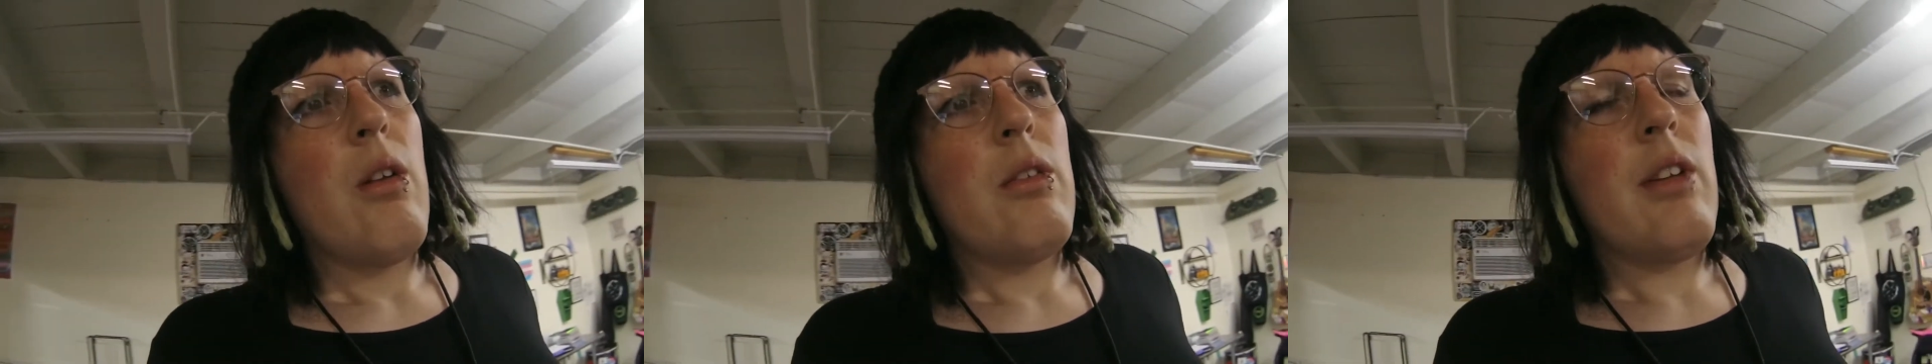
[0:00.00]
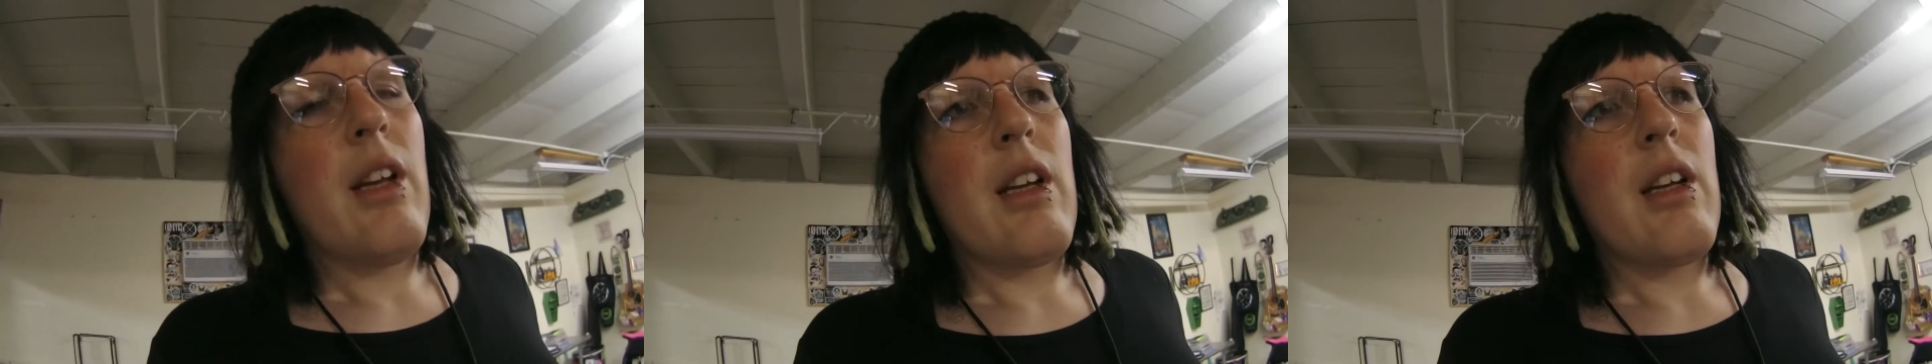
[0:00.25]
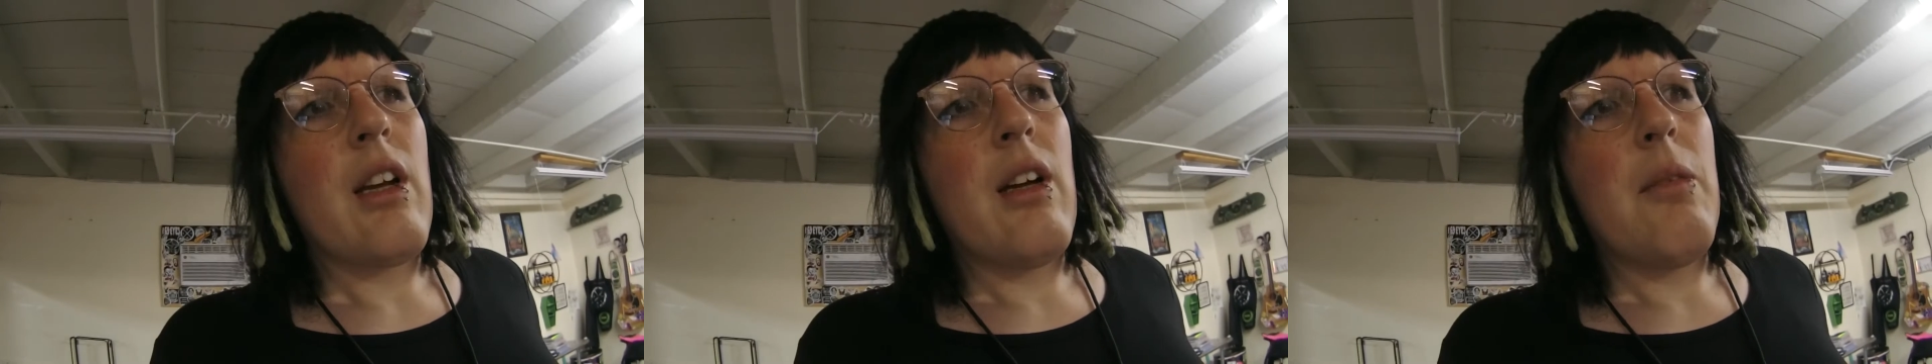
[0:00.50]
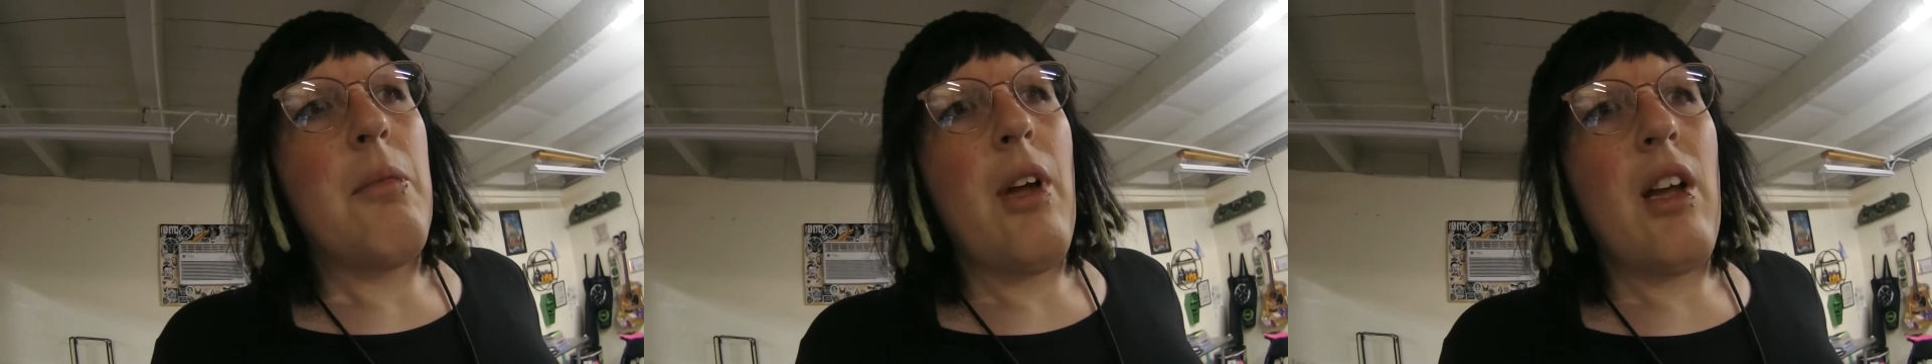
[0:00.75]
Like,
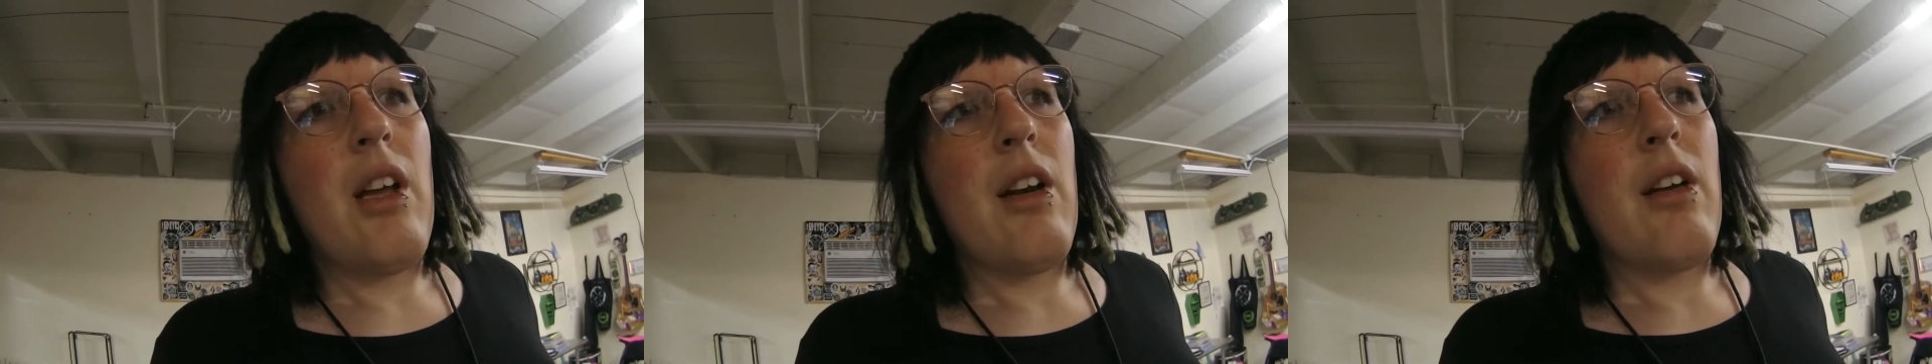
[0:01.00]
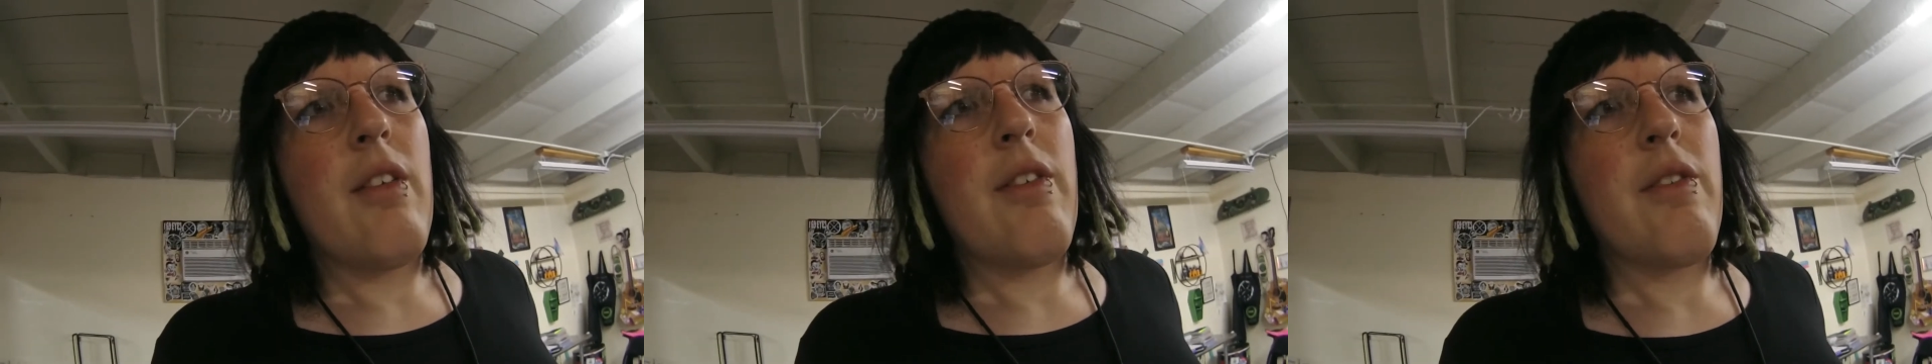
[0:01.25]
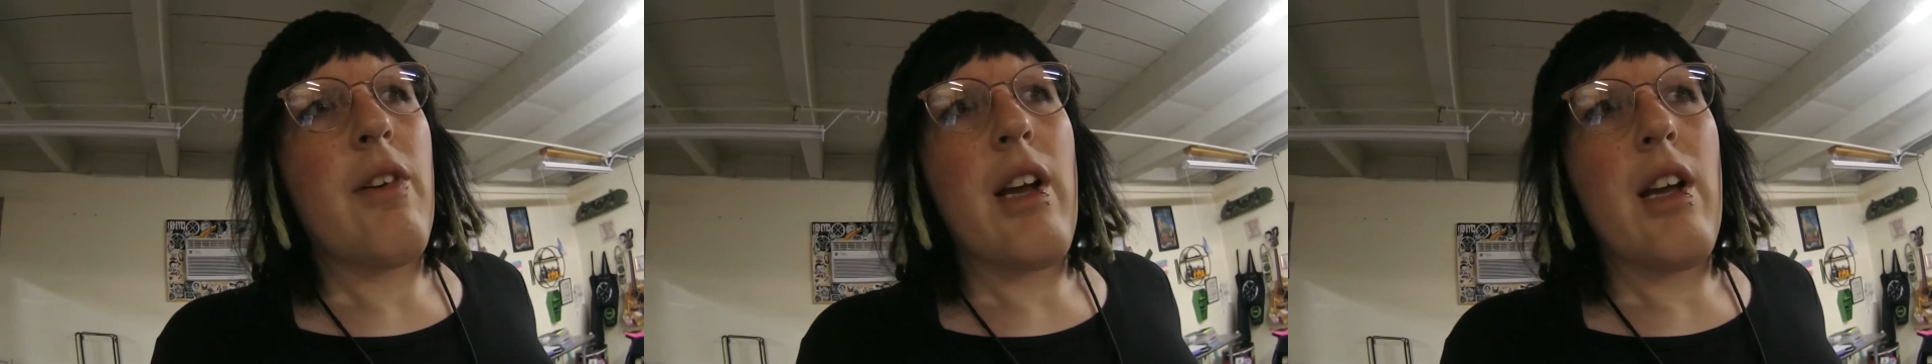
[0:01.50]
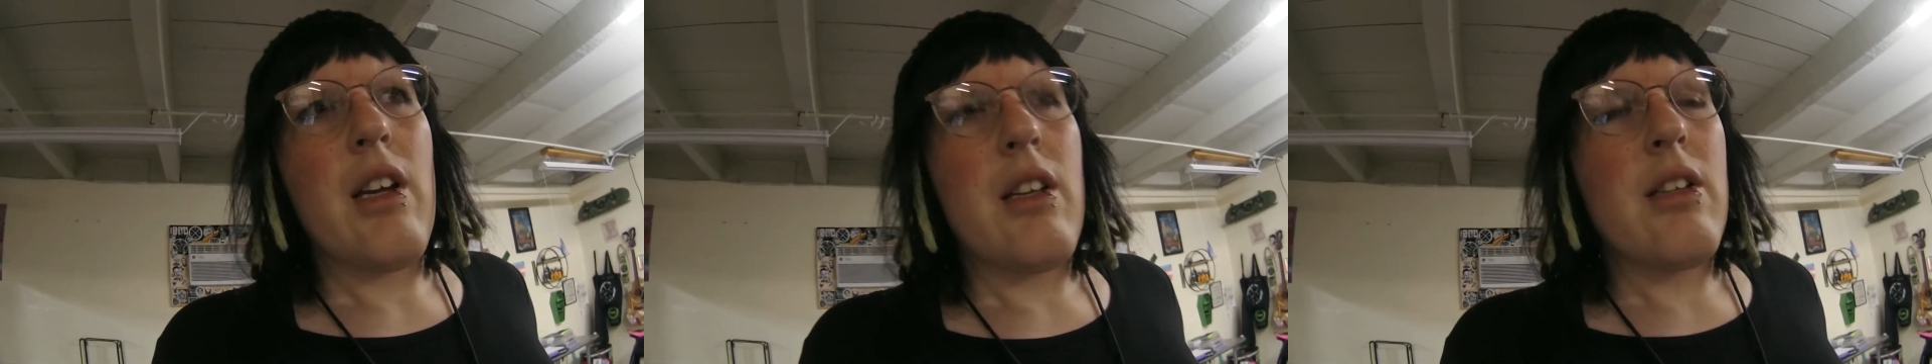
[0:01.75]
I'm not
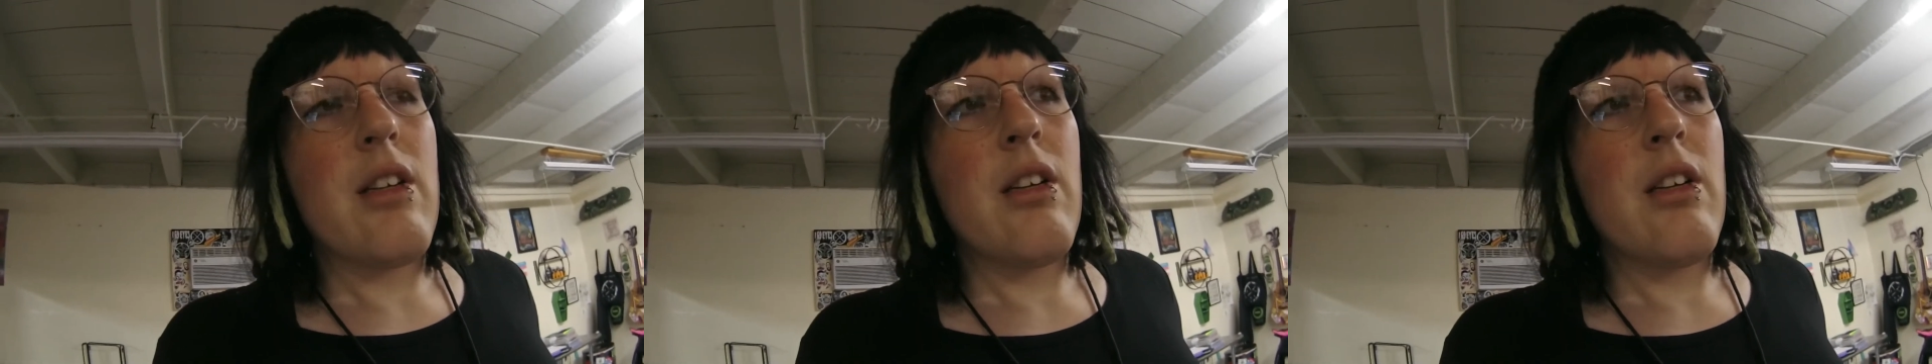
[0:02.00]
afraid